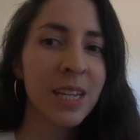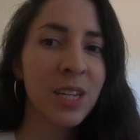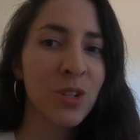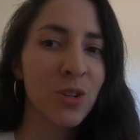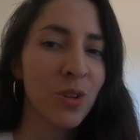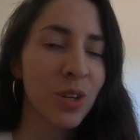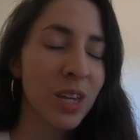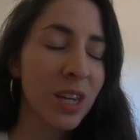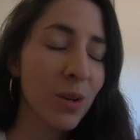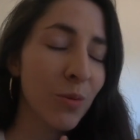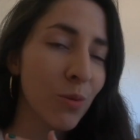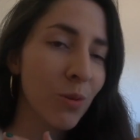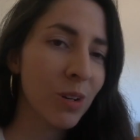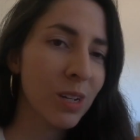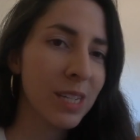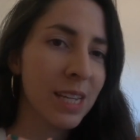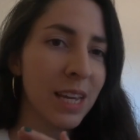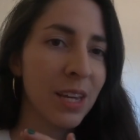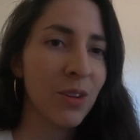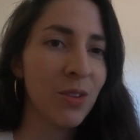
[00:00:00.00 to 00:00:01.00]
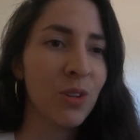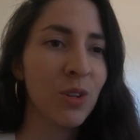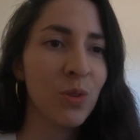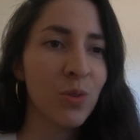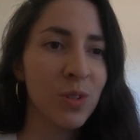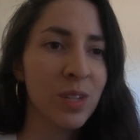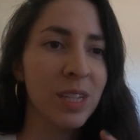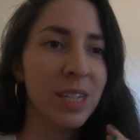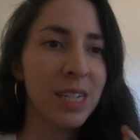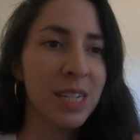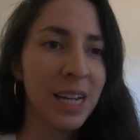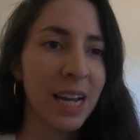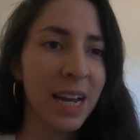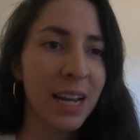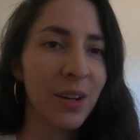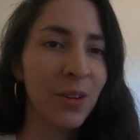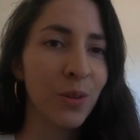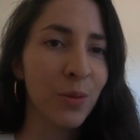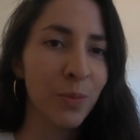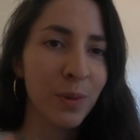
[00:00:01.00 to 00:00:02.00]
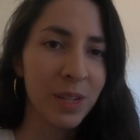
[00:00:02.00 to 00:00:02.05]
So the keywords that you use in the title